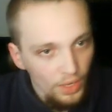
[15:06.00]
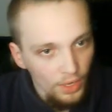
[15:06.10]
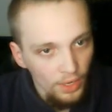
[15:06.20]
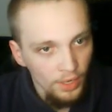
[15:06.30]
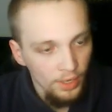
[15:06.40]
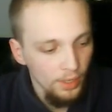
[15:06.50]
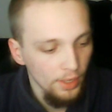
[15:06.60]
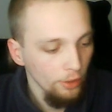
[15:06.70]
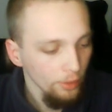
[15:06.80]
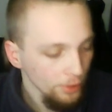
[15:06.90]

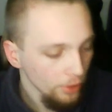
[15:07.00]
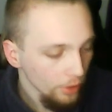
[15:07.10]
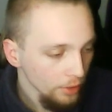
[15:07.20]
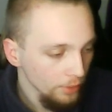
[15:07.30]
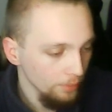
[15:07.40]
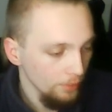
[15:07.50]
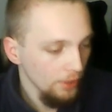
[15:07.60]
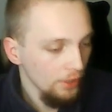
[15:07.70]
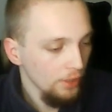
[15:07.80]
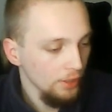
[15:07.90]
I hope you're all
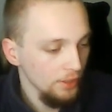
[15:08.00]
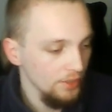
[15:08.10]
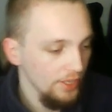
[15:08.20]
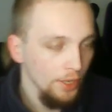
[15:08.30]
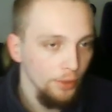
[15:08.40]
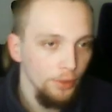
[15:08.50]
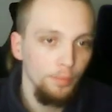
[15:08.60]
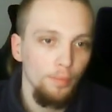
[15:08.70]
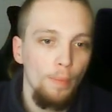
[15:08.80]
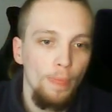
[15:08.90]
staying good
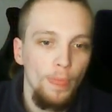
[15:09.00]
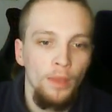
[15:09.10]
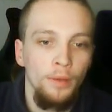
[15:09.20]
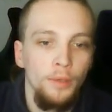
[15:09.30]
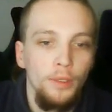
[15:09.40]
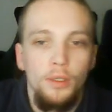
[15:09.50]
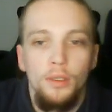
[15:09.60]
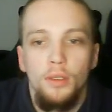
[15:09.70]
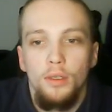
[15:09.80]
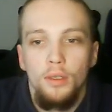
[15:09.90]

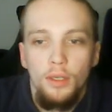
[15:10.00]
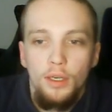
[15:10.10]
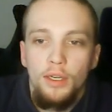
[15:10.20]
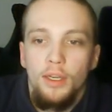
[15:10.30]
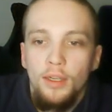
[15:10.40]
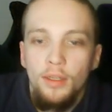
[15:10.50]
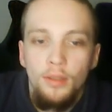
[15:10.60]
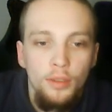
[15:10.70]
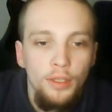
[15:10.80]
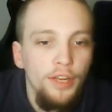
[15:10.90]

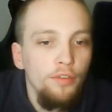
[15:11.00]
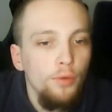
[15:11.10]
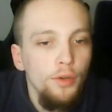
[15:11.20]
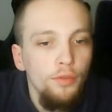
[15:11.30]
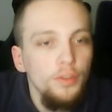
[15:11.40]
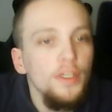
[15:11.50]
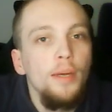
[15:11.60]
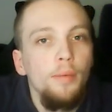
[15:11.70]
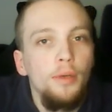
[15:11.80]
and have a wonderful time.